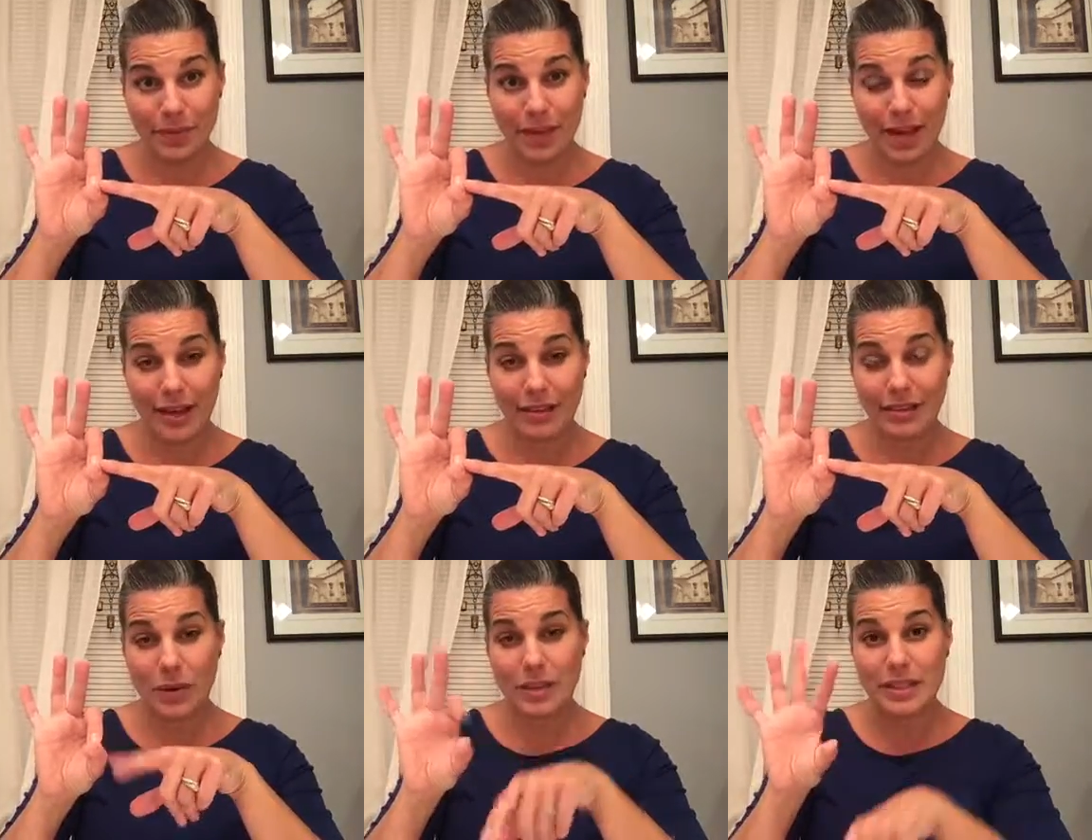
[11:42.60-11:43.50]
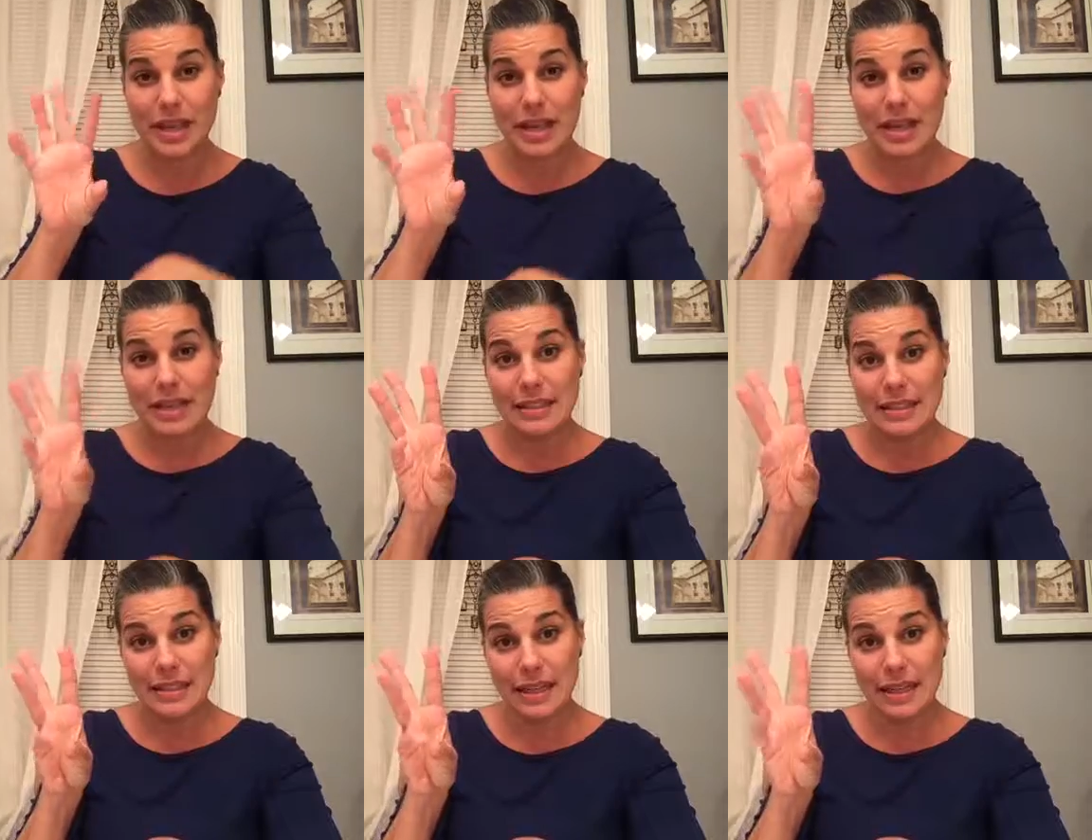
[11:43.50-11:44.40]
Okay, so it's
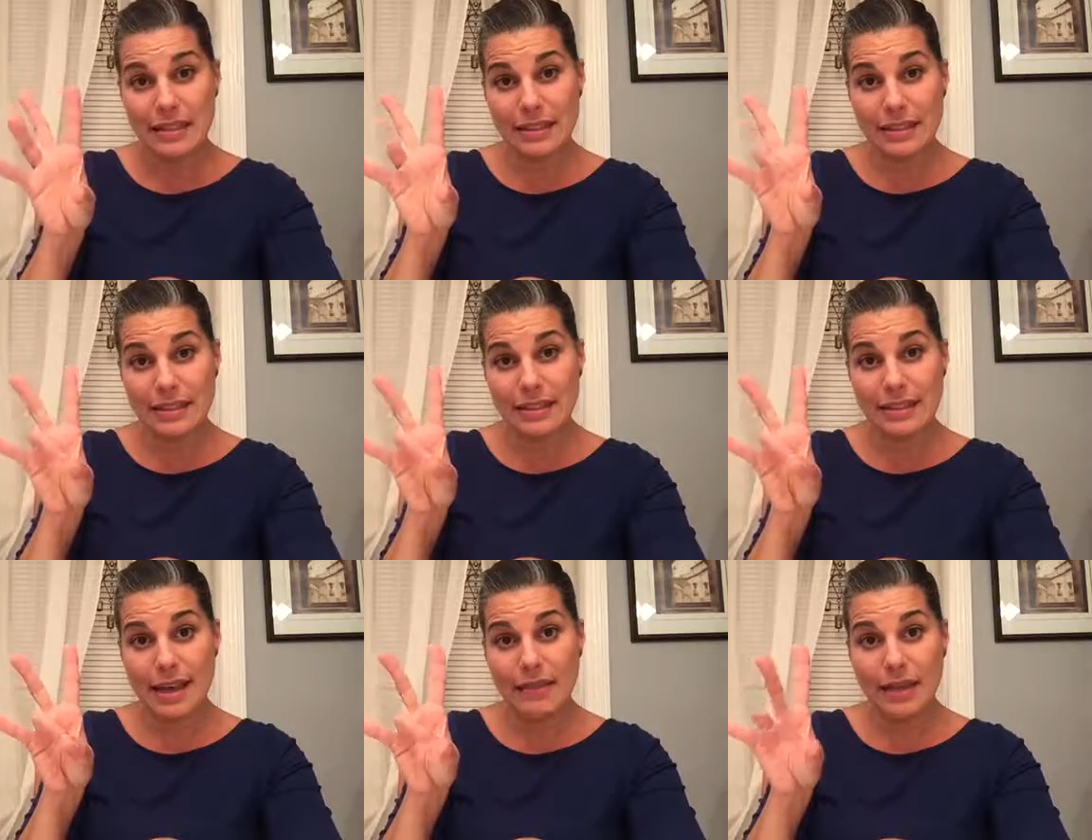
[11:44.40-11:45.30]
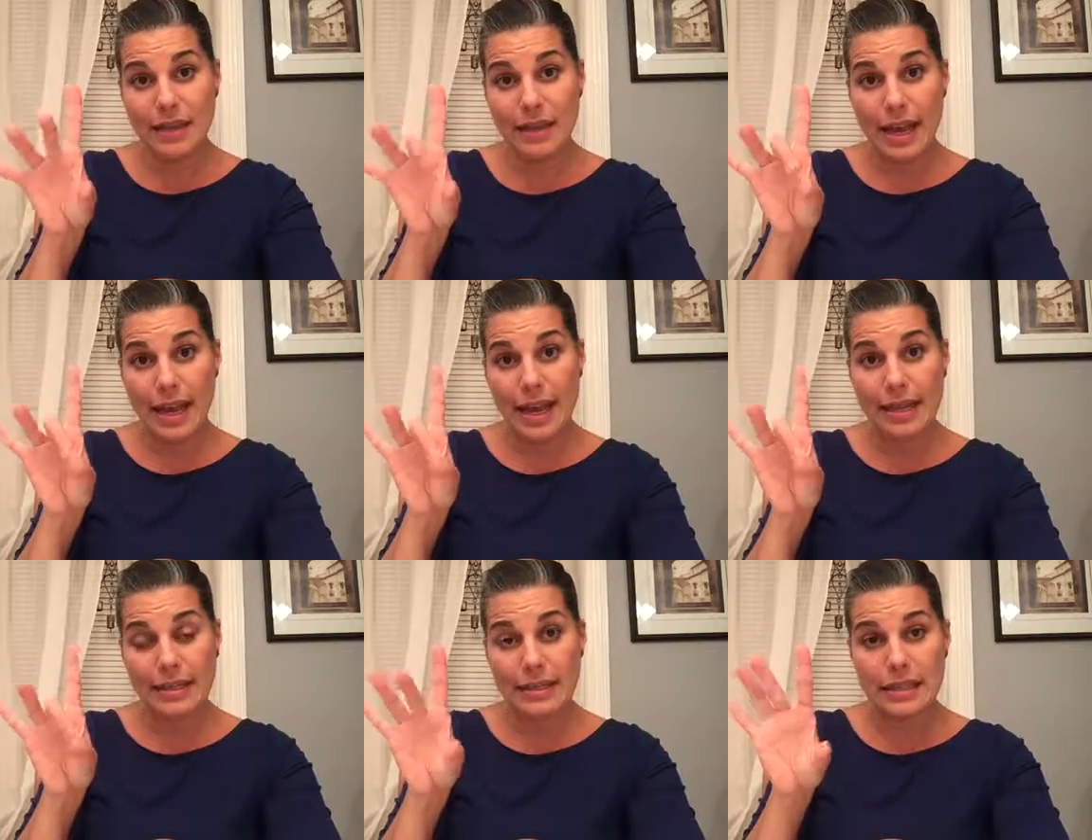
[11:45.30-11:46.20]
6, 7,
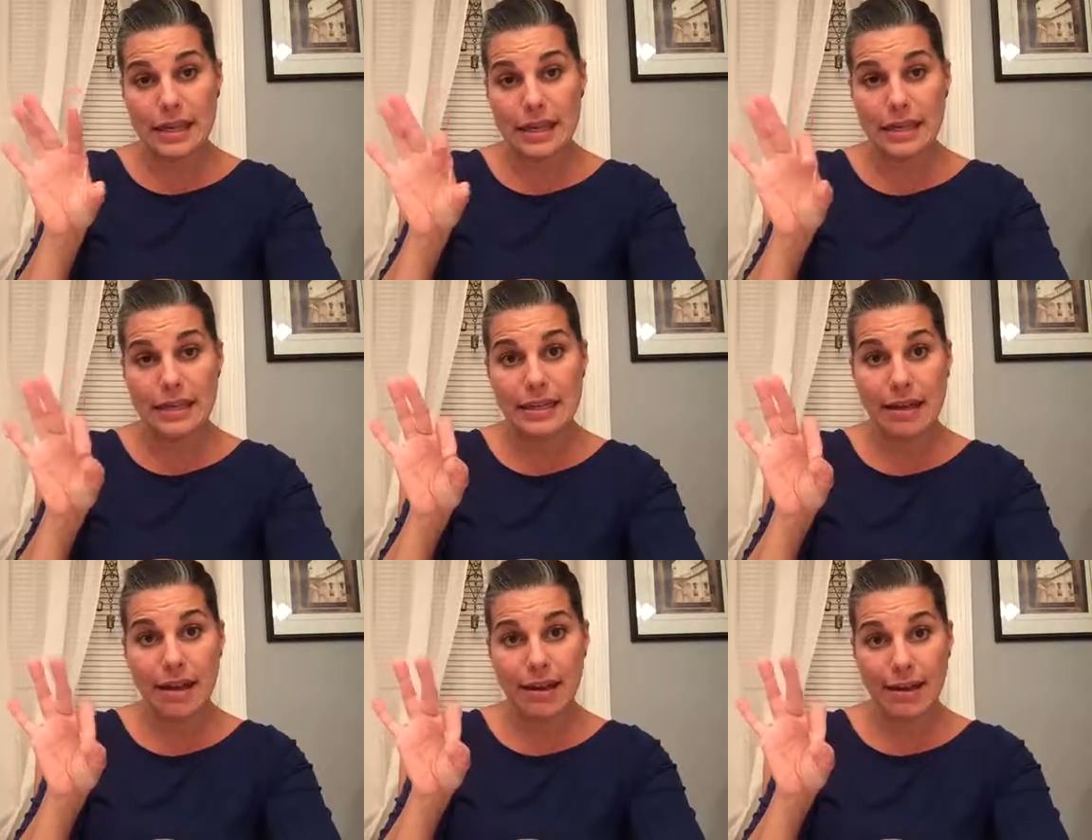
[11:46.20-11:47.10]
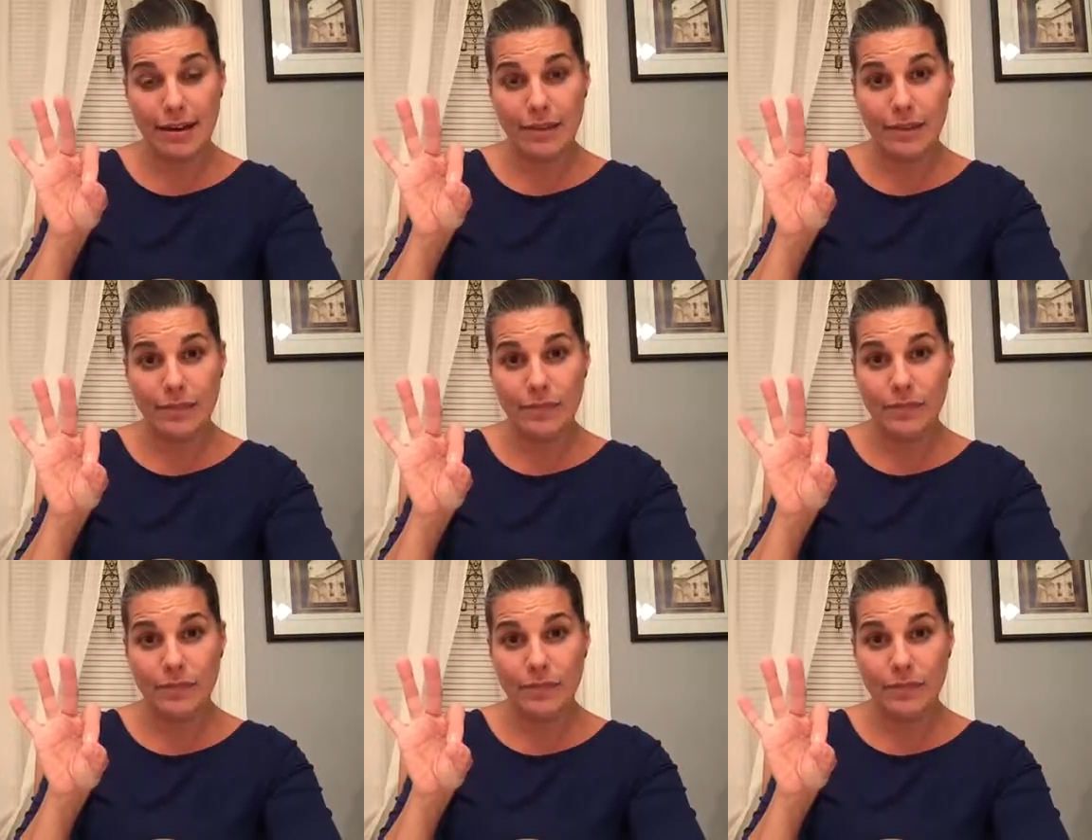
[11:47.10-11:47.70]
8, 9.